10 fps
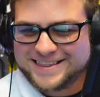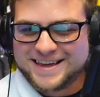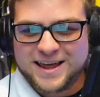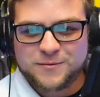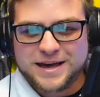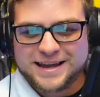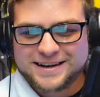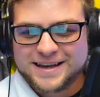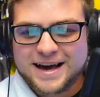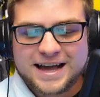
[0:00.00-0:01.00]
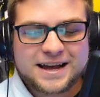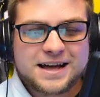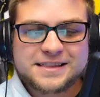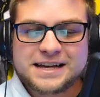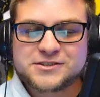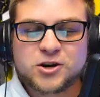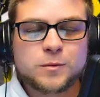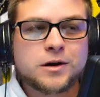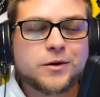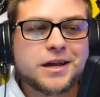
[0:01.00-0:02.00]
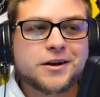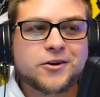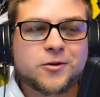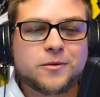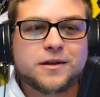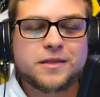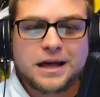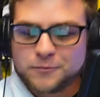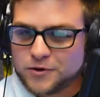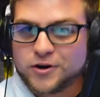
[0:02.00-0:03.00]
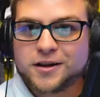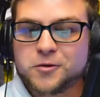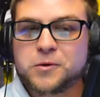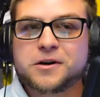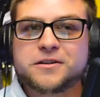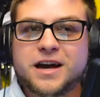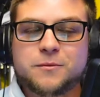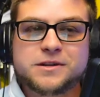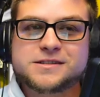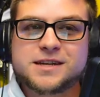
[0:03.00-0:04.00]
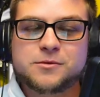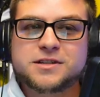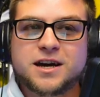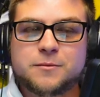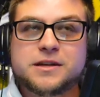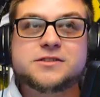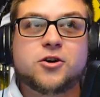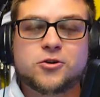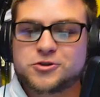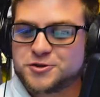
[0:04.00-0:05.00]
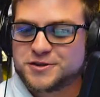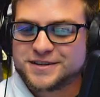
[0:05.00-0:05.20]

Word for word: Amen. I got that turbo heater. I'm good in the wintertime, but the summertime, it's harsh.